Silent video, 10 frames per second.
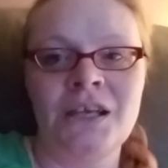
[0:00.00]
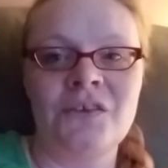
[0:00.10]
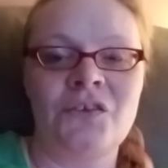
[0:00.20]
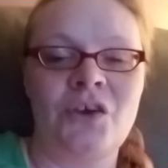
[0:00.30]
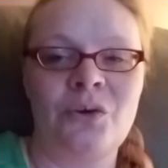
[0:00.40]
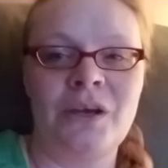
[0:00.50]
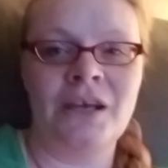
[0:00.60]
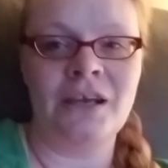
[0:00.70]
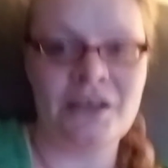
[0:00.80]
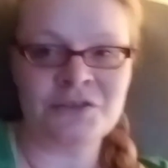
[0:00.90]
So
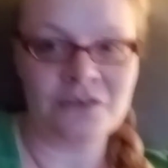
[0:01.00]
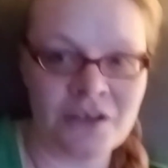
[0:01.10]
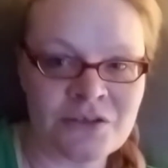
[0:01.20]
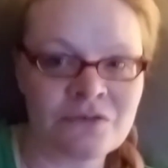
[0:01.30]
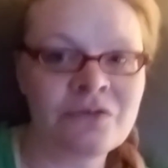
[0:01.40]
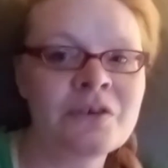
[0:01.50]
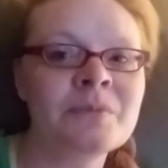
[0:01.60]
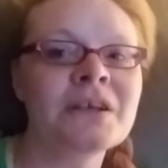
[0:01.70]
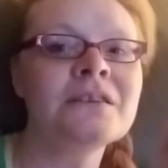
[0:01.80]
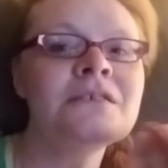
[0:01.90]
I should film
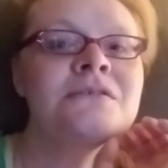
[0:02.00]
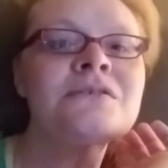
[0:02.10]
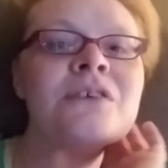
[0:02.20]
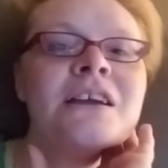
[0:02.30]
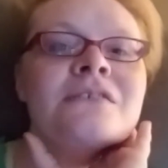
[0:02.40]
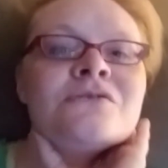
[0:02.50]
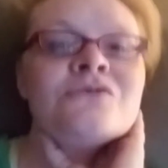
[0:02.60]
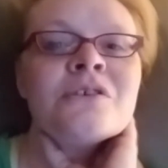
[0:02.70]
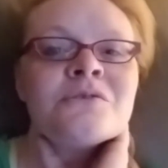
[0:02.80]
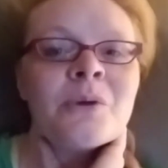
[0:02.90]
like this so I can
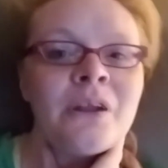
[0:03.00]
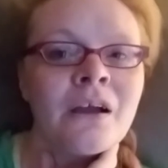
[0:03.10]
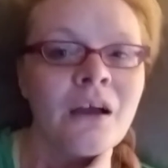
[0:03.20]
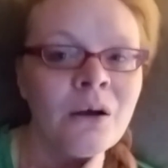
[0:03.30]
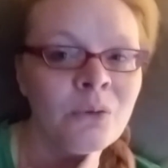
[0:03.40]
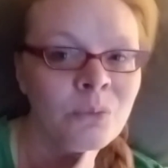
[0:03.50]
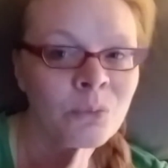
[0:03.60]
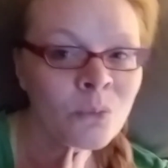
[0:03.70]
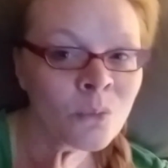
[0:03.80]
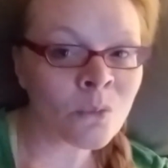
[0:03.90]
stretch my neck out
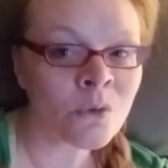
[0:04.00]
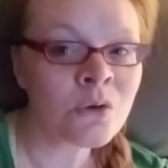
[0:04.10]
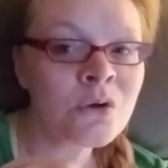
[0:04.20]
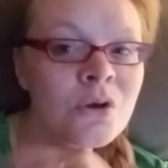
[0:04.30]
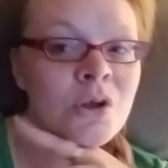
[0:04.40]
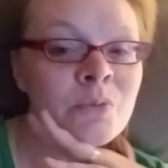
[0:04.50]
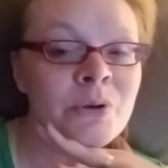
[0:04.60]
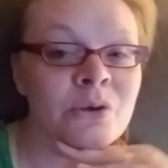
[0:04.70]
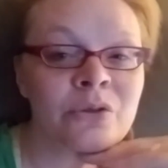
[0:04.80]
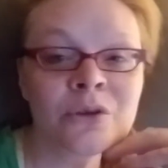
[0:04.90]
and
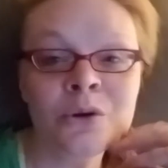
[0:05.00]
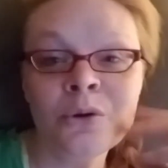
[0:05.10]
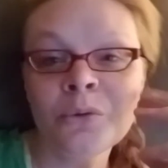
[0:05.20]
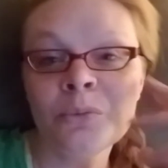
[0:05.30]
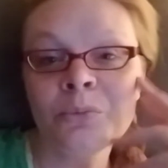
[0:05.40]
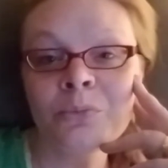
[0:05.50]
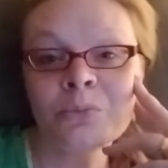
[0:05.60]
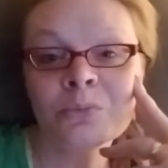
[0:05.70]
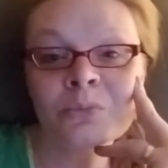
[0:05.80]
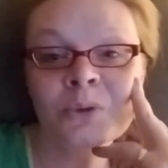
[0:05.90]
appear thinner.
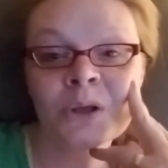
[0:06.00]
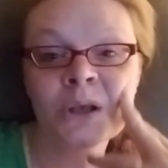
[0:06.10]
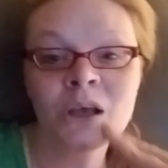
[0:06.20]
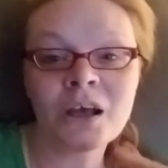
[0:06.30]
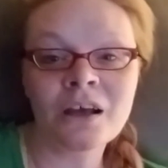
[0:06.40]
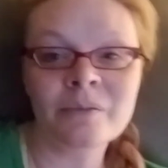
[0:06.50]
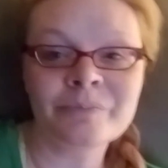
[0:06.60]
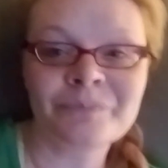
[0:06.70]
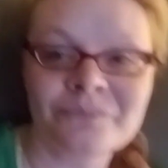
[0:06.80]
I'm